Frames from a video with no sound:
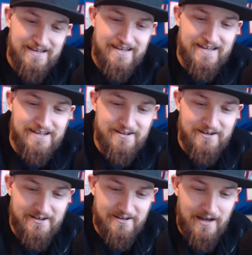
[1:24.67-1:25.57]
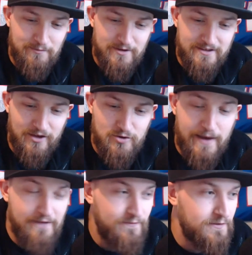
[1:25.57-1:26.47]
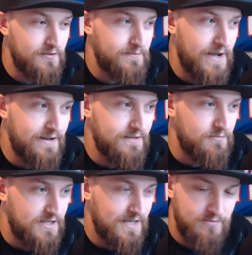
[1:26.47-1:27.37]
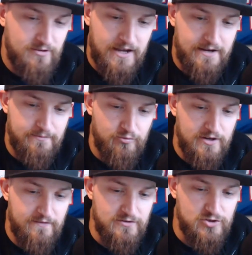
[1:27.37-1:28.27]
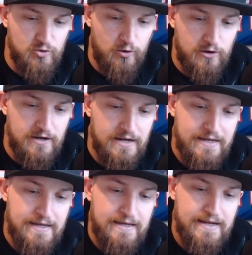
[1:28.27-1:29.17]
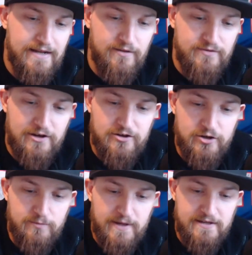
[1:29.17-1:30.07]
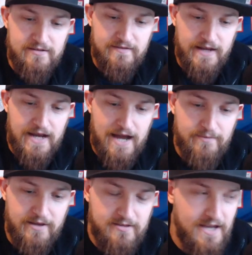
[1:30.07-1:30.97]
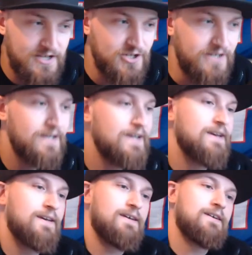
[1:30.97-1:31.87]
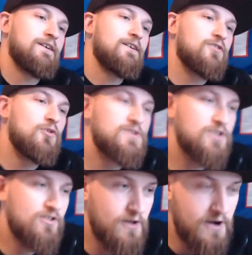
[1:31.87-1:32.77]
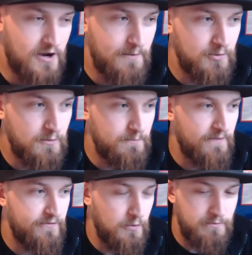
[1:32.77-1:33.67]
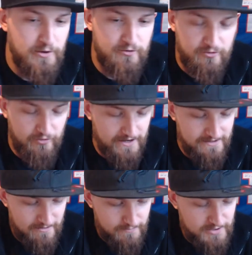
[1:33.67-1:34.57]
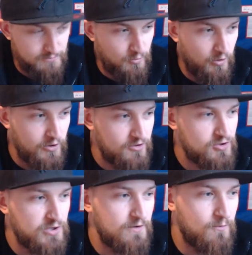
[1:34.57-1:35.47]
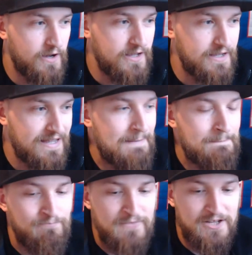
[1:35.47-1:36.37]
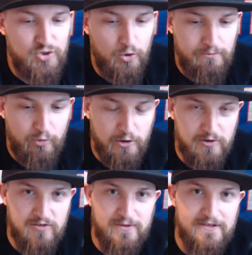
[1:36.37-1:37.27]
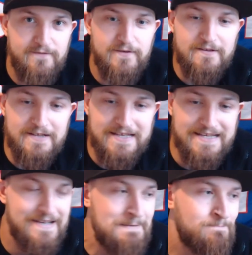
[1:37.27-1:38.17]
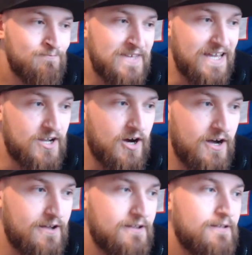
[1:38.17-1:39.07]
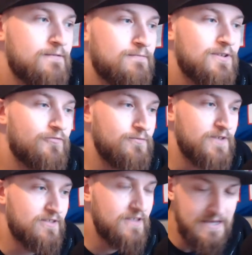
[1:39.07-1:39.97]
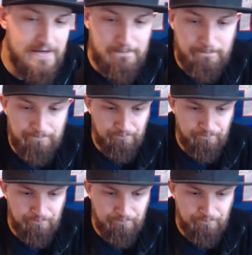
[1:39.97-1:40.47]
And I'm going to tell you my feelings about it. I'm going to keep this kind of brief and short. And I'd love to hear your opinions in the comment section. So we just saw a couple Buffalo Bills greats, Mitch Morse, Trey White, and Jordan Poyer specifically get cut from this team.